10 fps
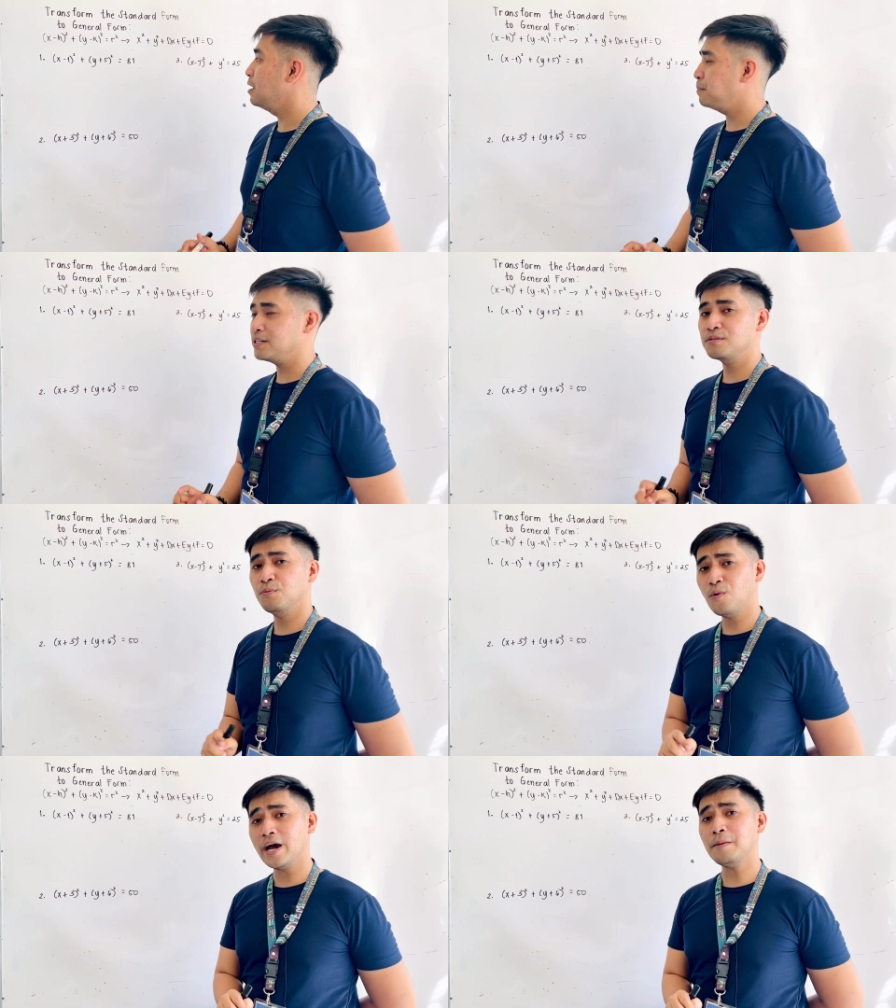plus
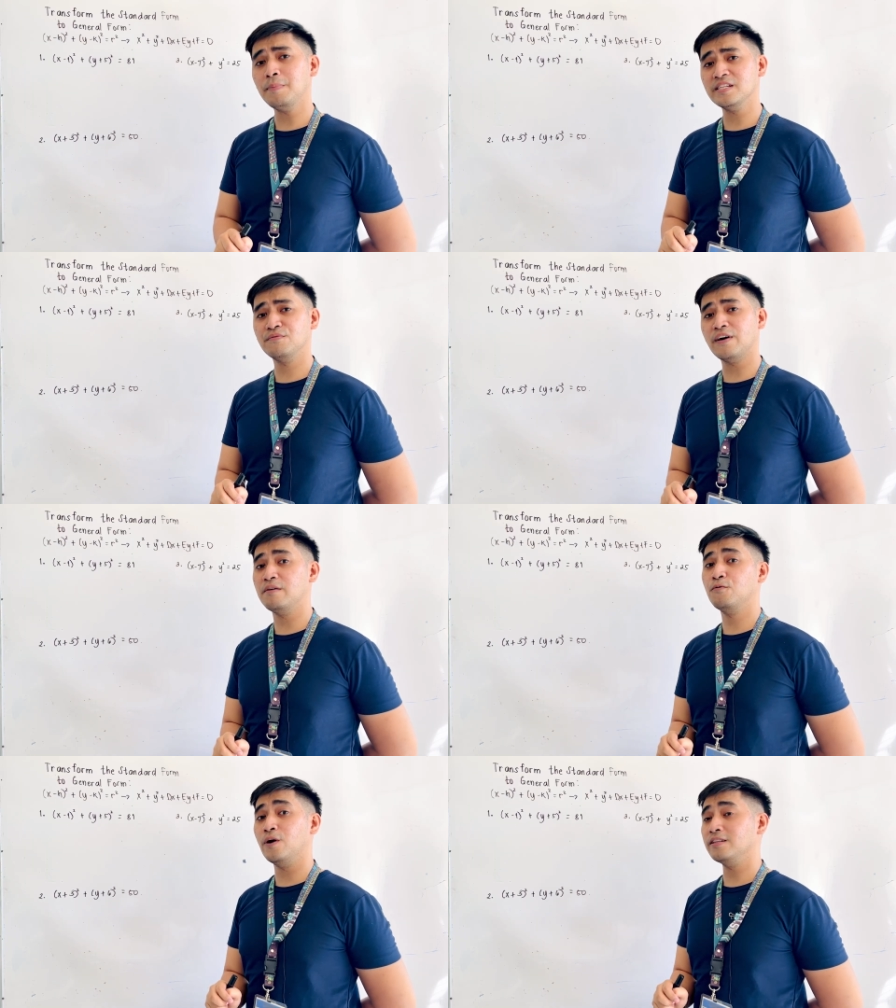y plus
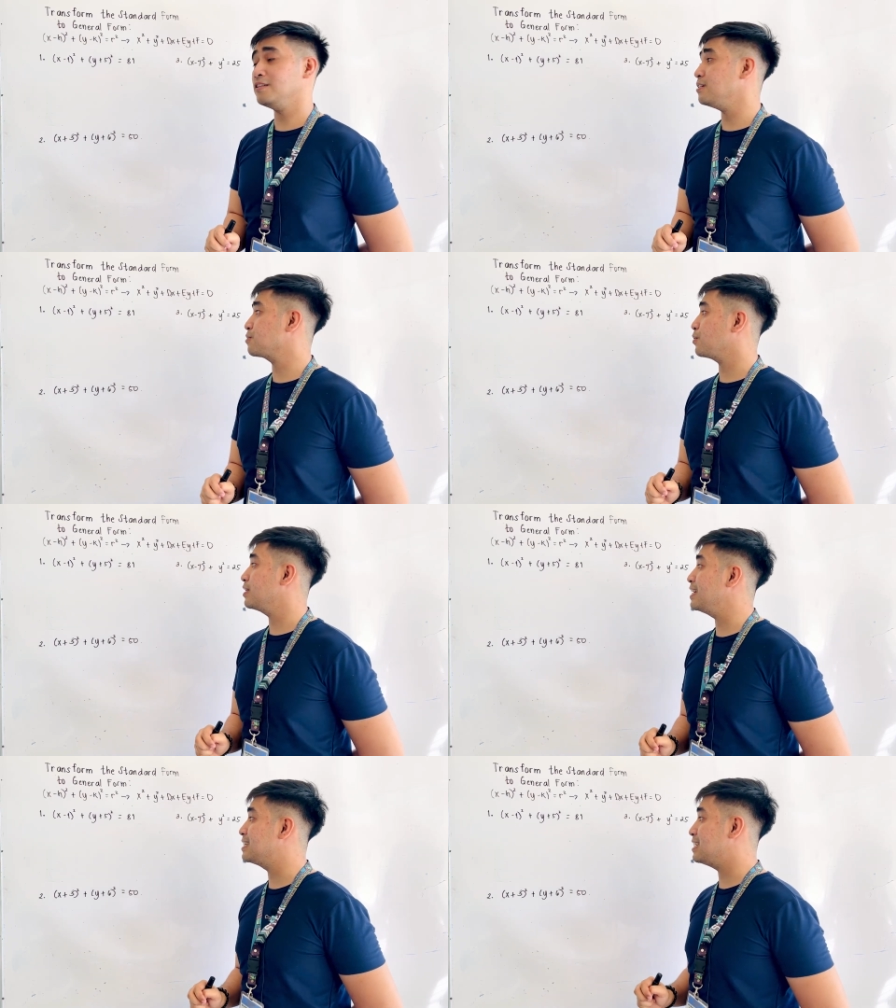5 quantity squared
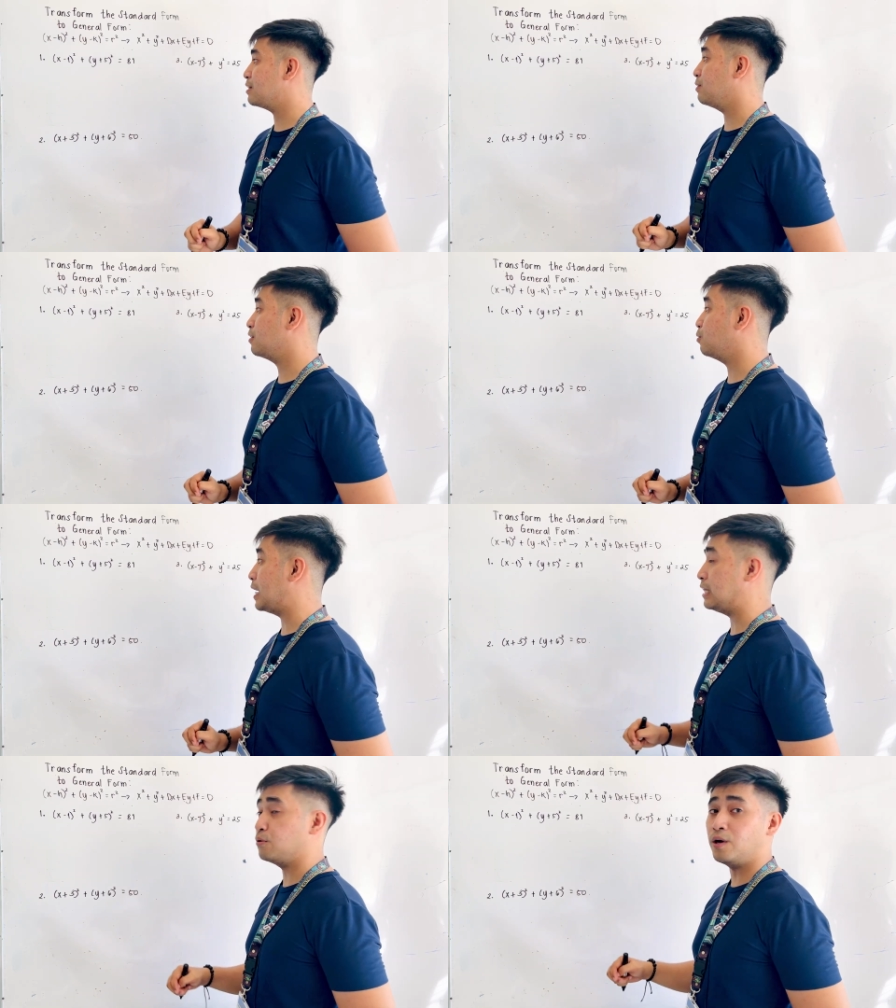is equal to
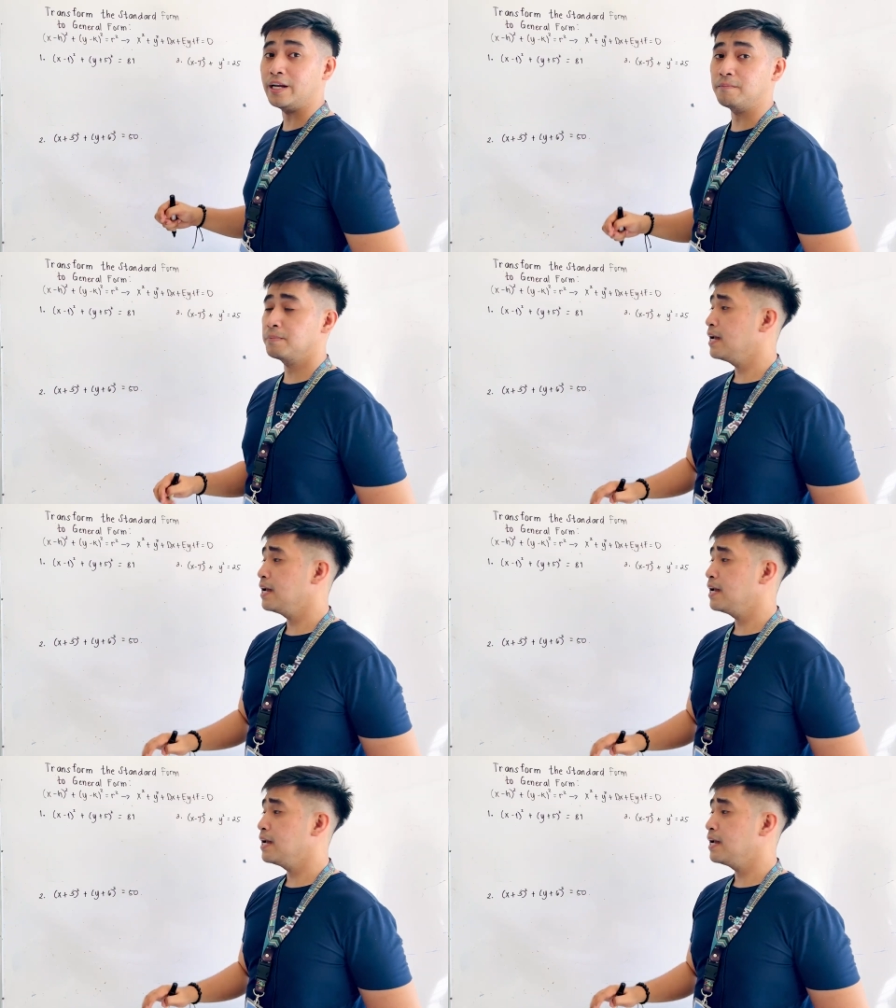81.